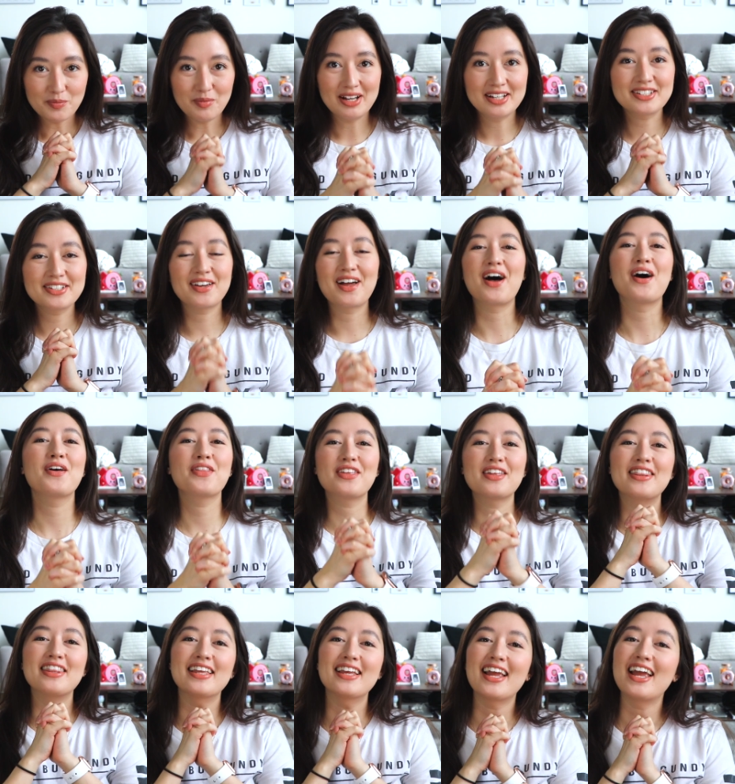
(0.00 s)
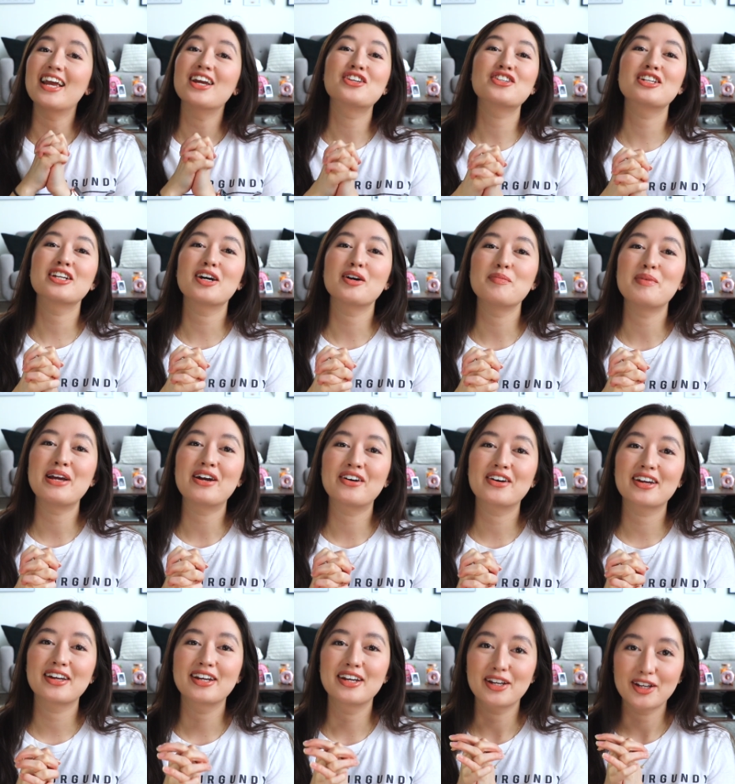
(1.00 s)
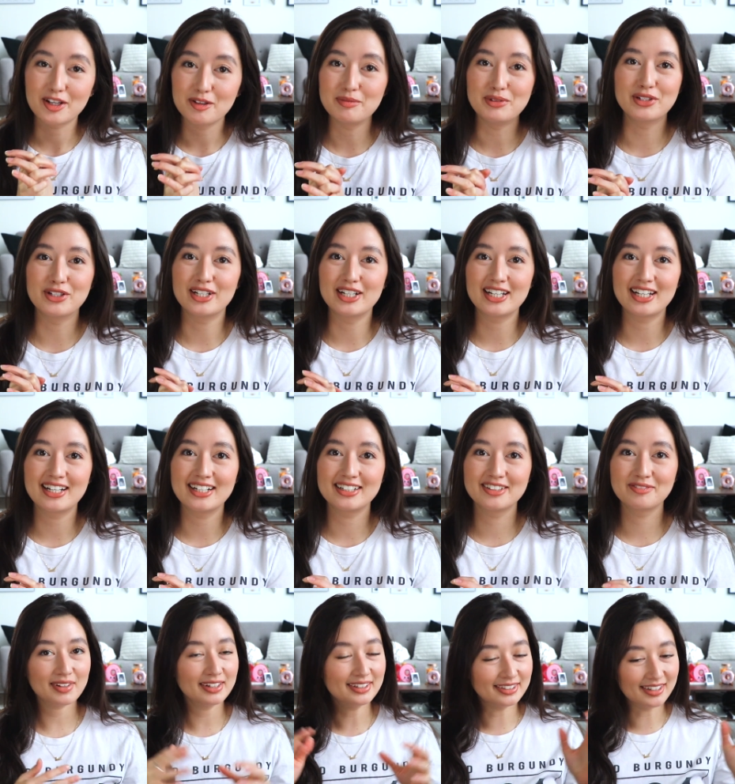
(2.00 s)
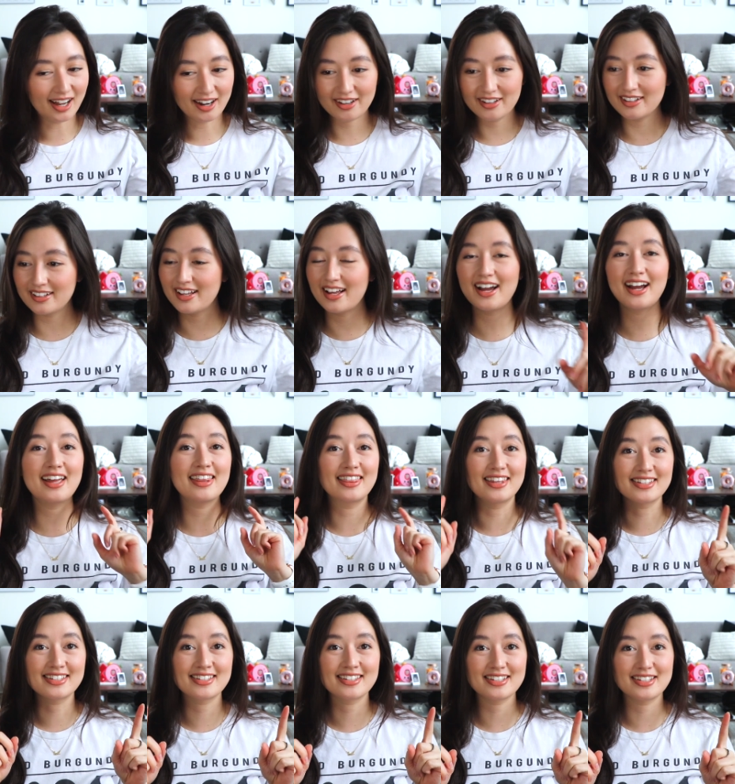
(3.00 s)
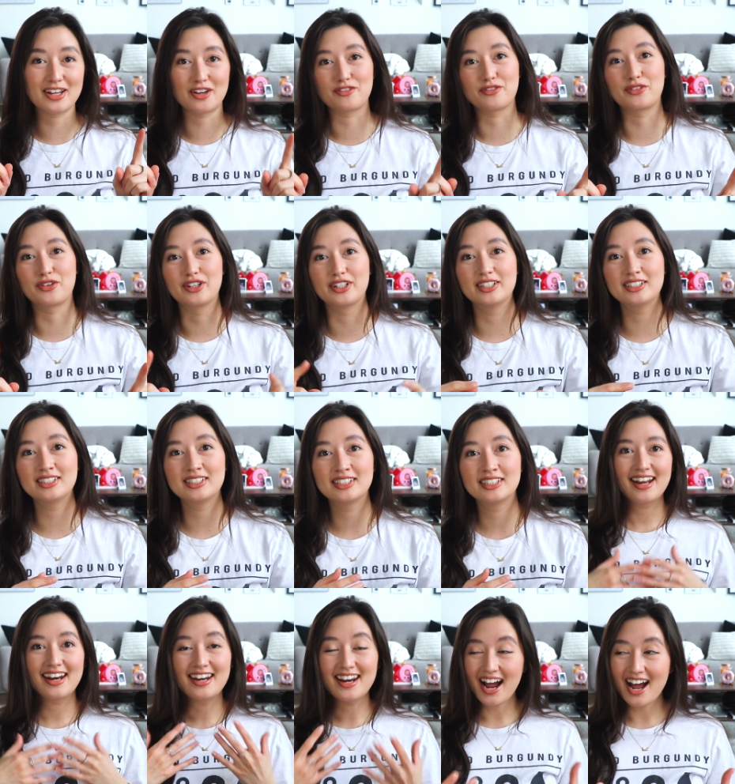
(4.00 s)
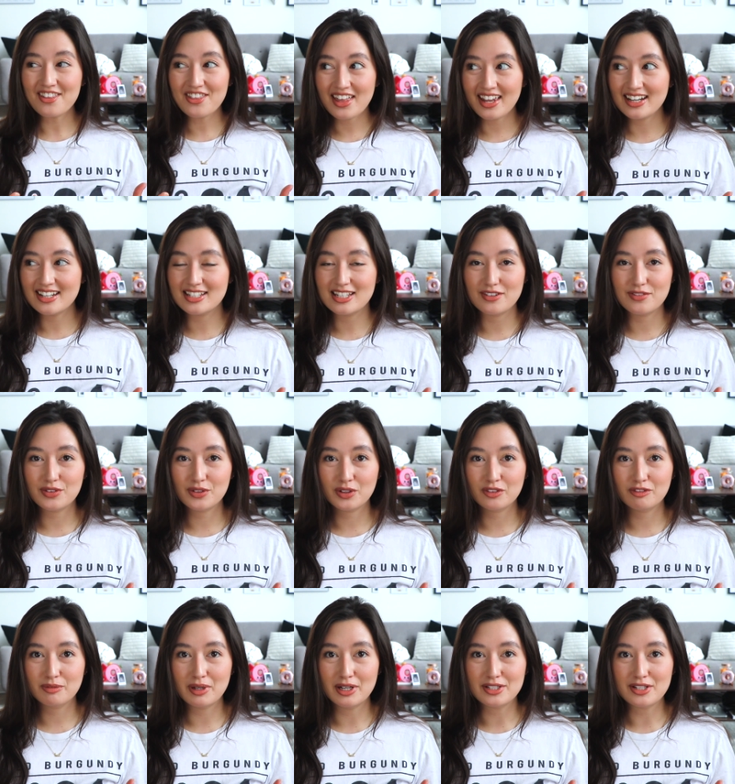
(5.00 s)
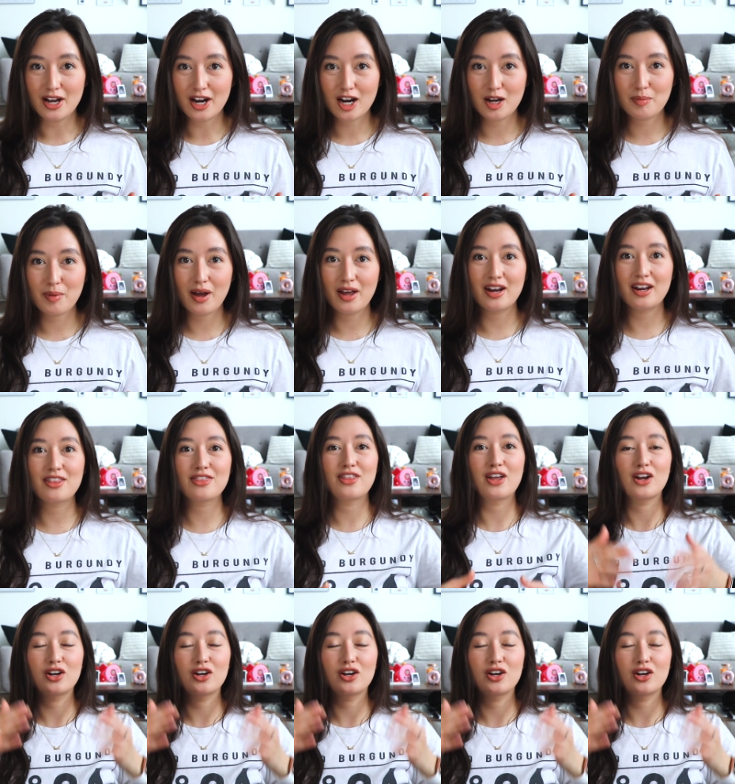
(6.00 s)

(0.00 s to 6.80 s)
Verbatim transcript: Mental health in the Asian American community. Not gonna lie, this is a tough one. Not that it's difficult for me to talk about it,